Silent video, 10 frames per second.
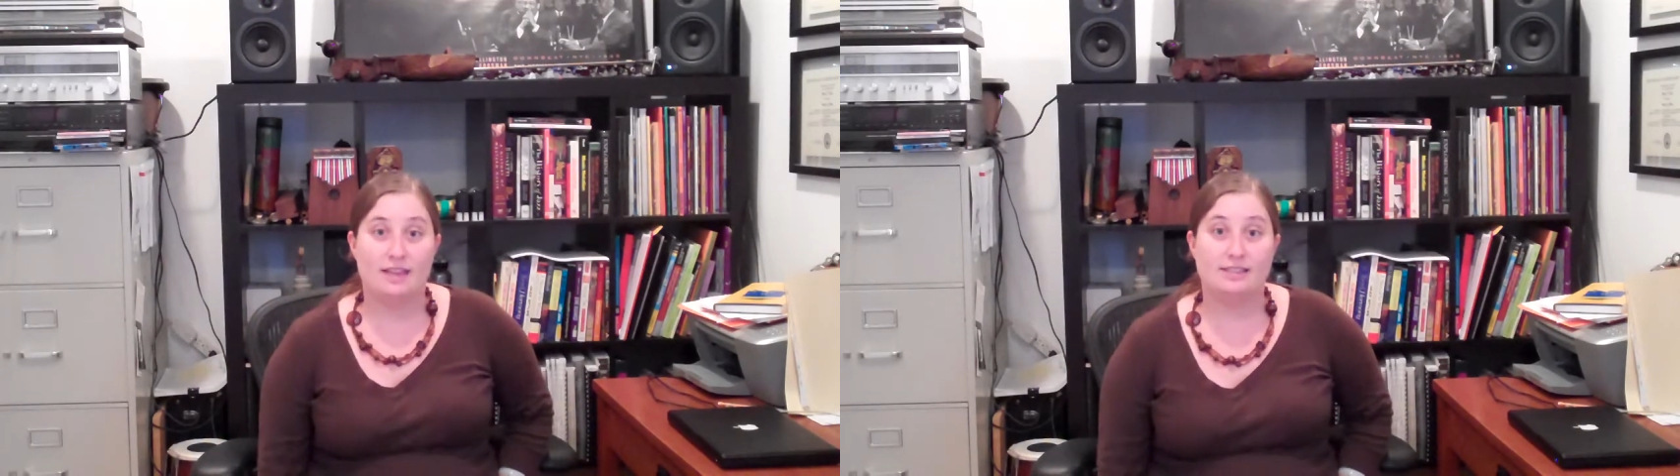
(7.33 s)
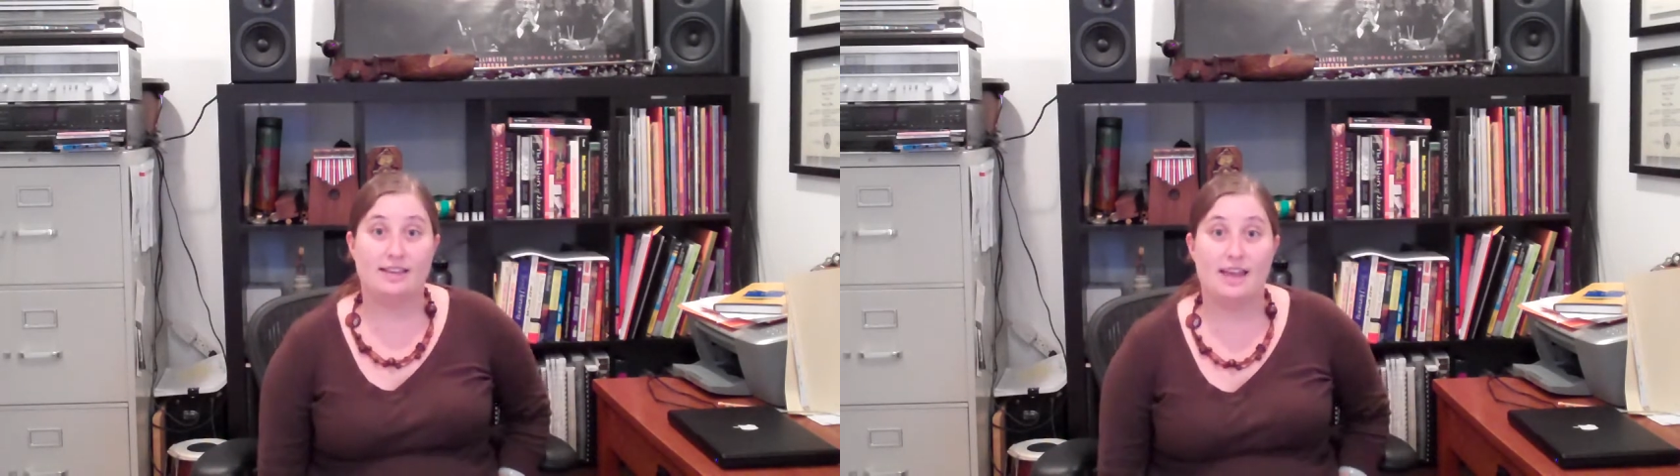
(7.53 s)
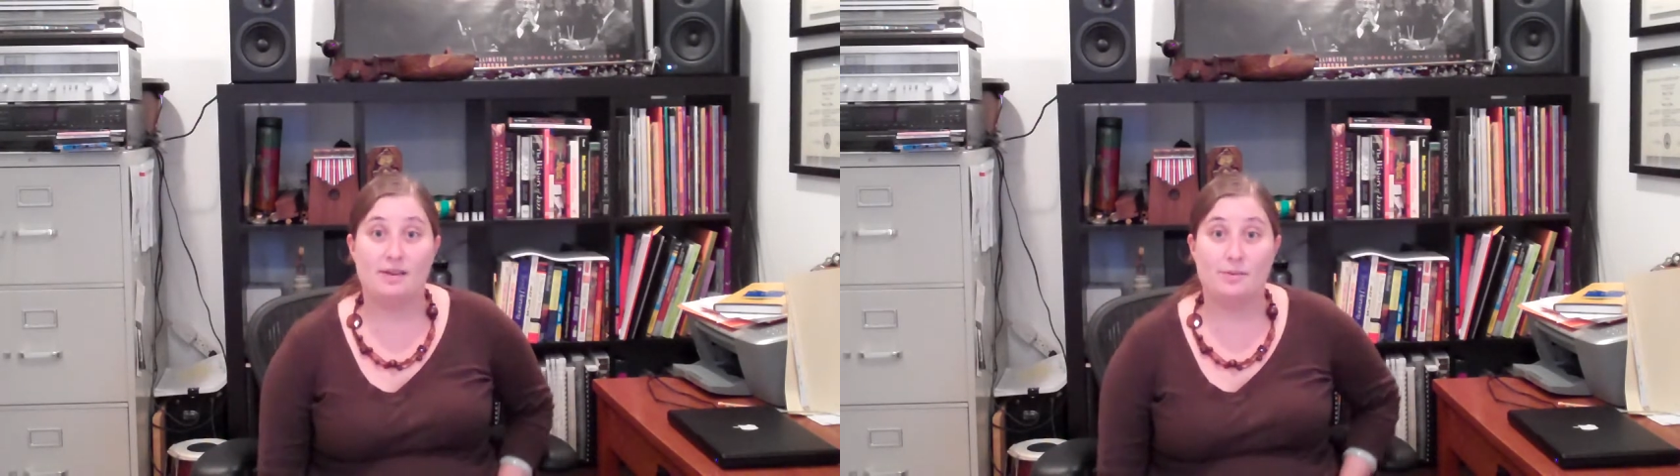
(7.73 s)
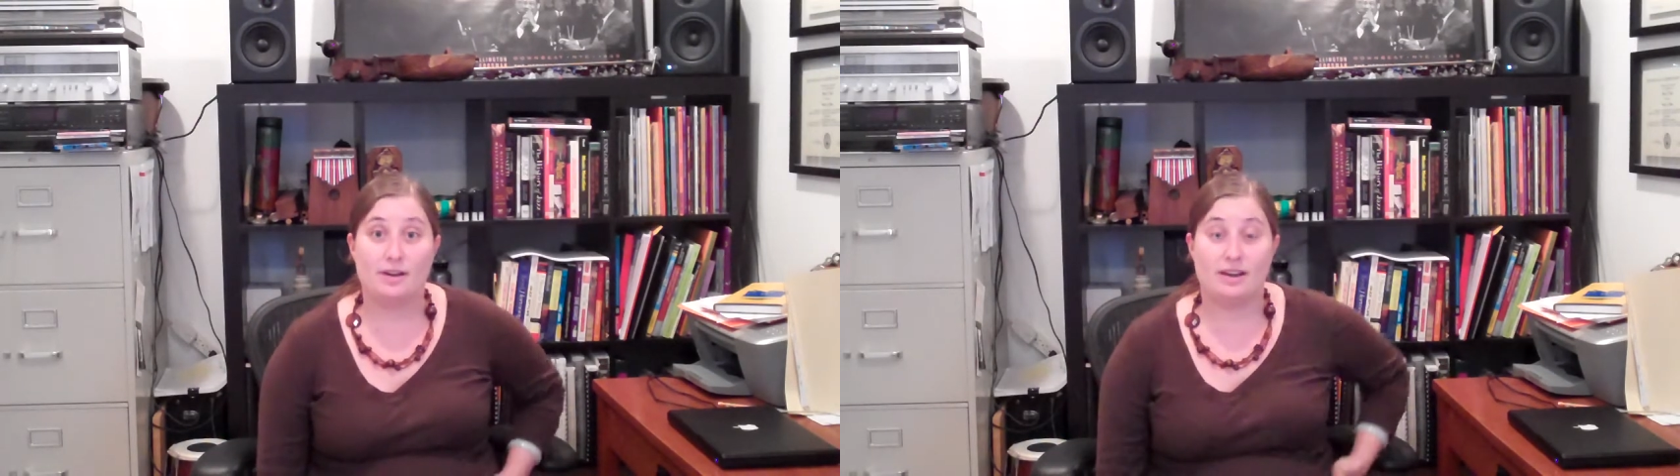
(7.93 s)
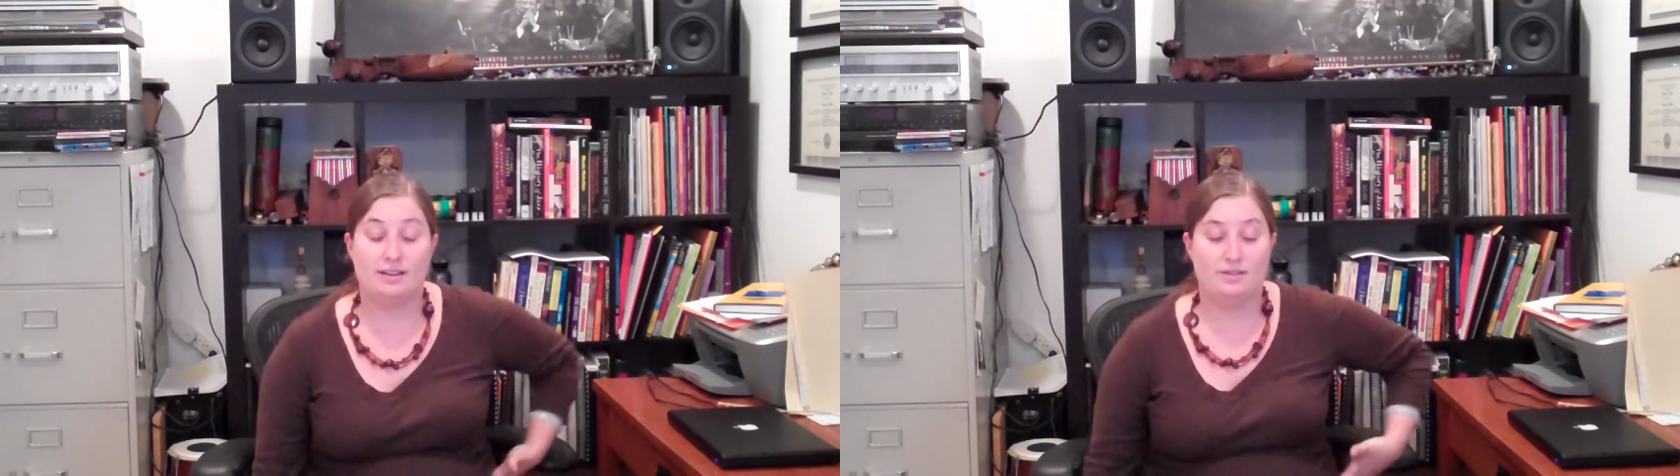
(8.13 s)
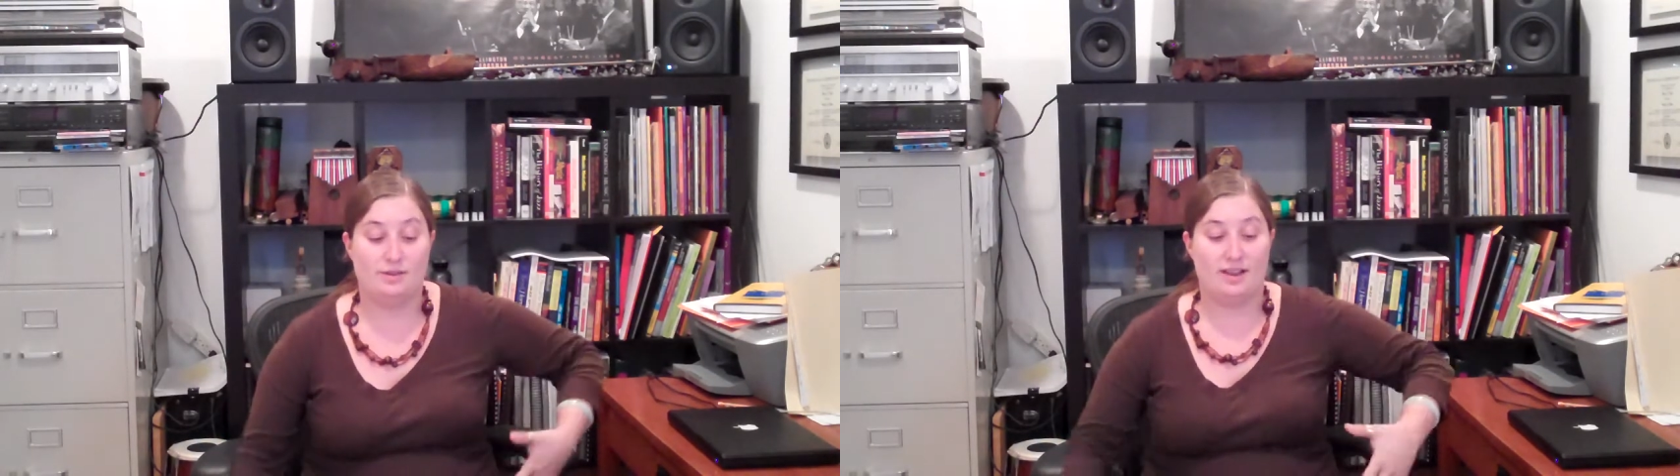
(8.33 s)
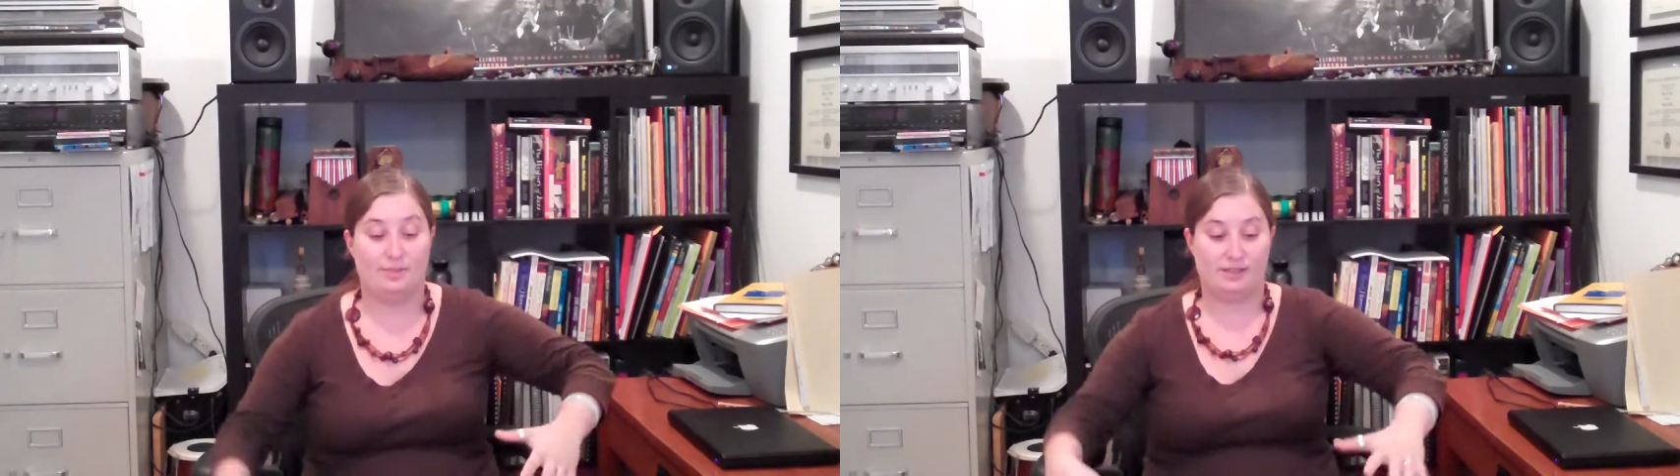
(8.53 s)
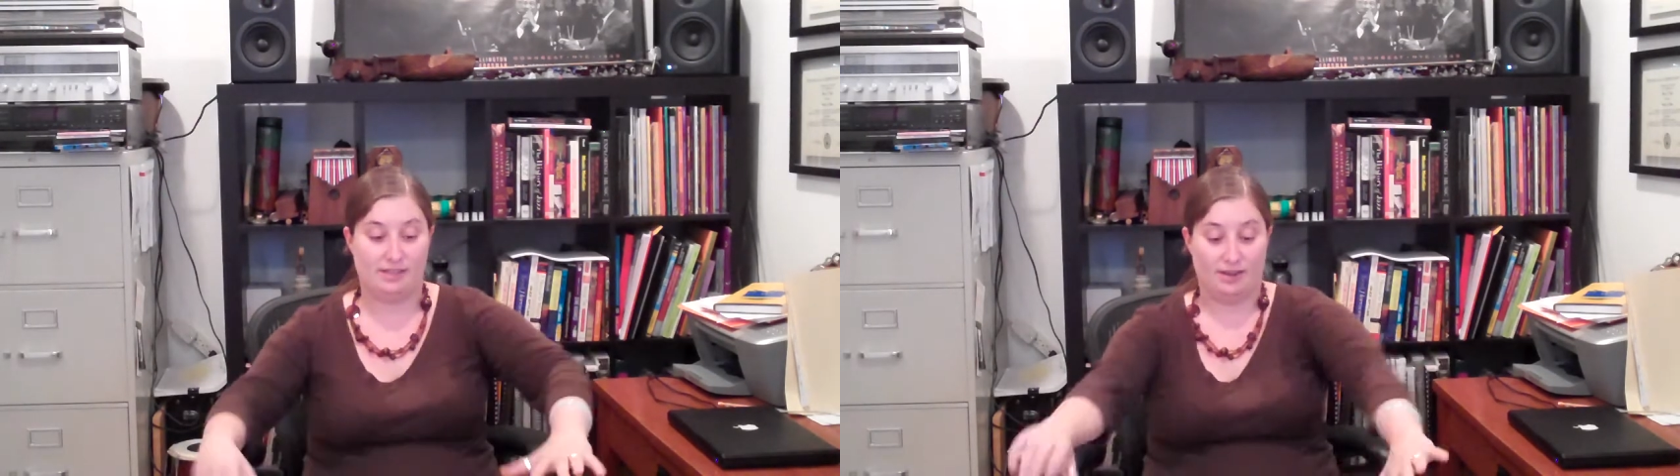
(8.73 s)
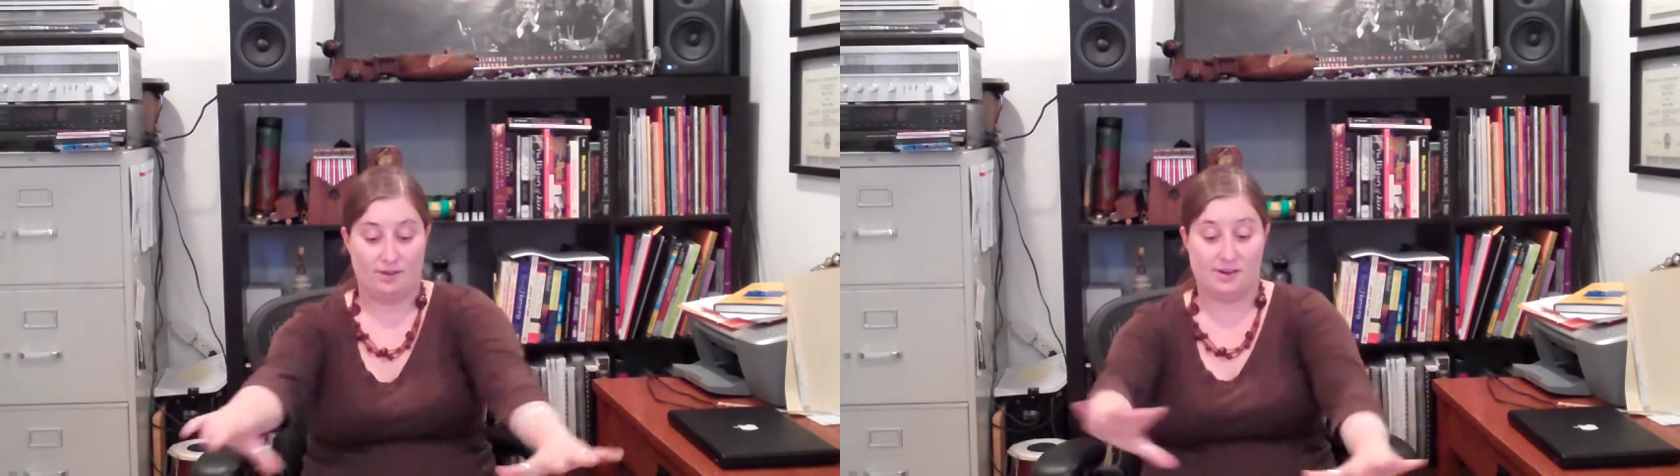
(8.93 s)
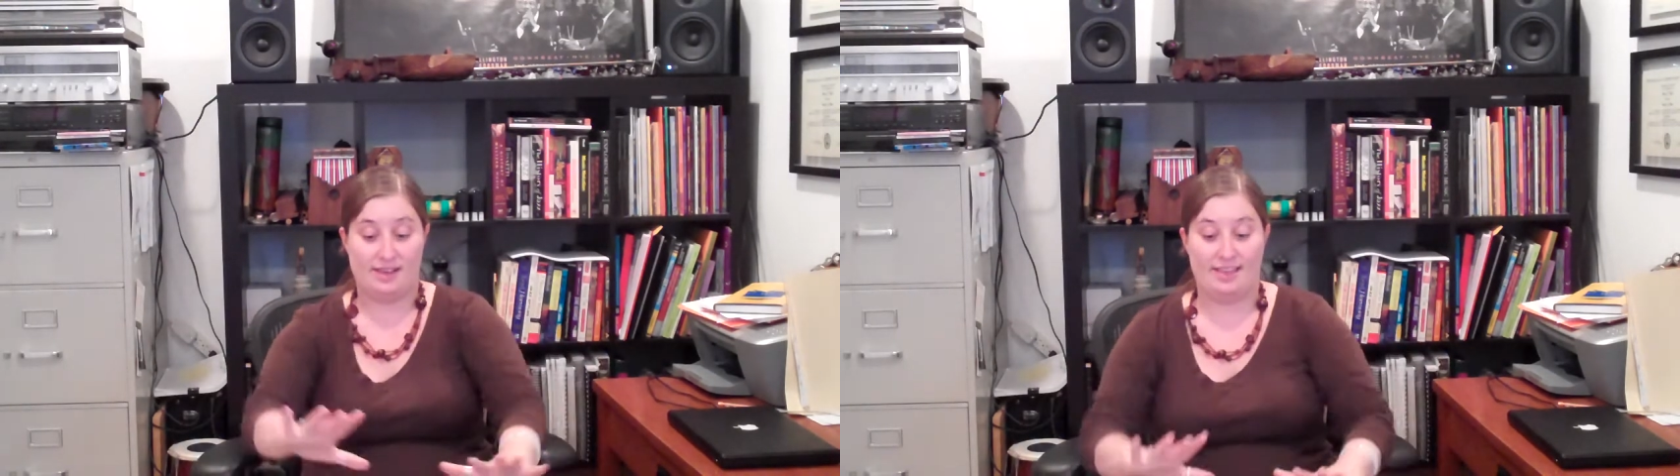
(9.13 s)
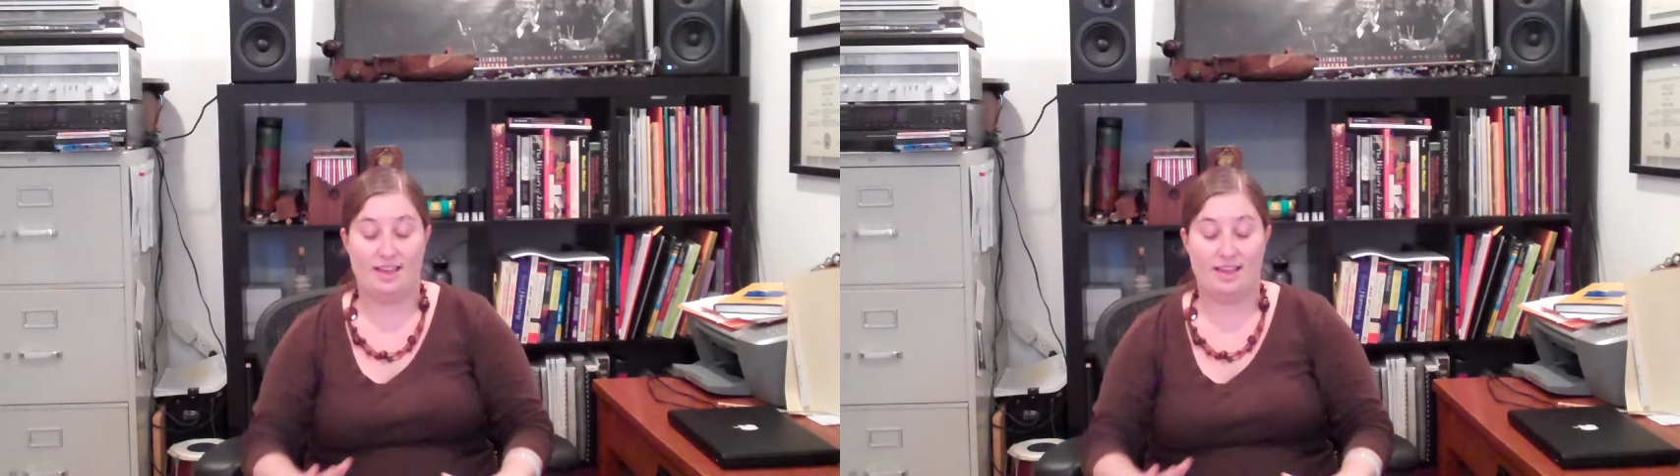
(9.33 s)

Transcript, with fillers: Today we're going to do an episode